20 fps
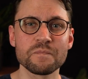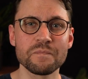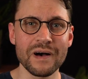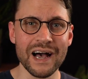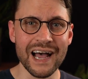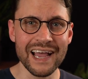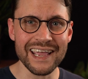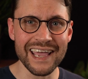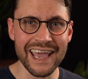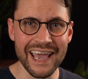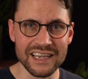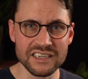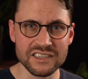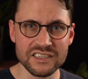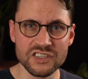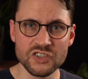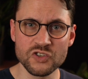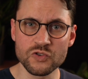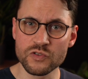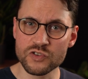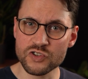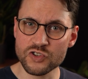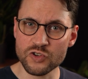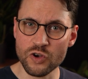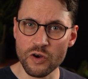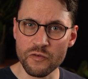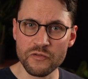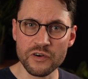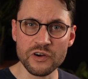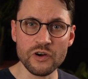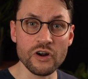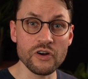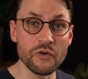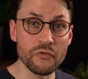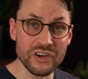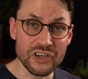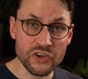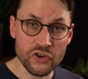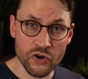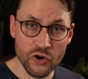buy access to the software on a
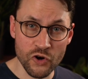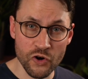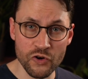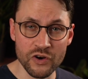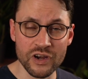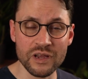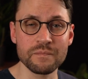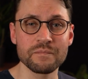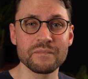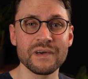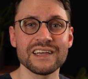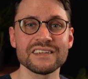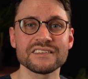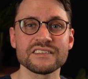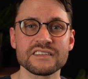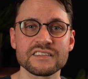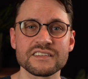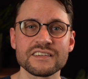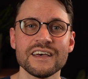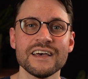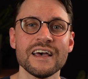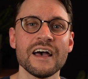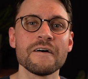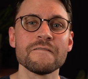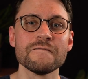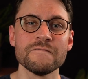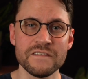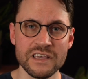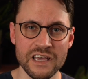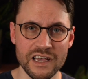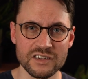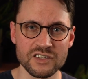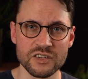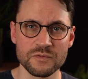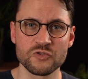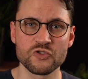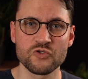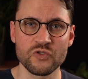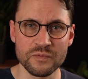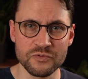recurring basis via
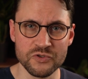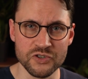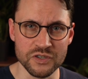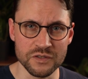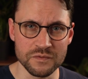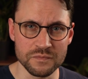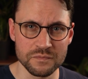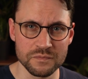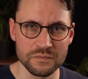subscription.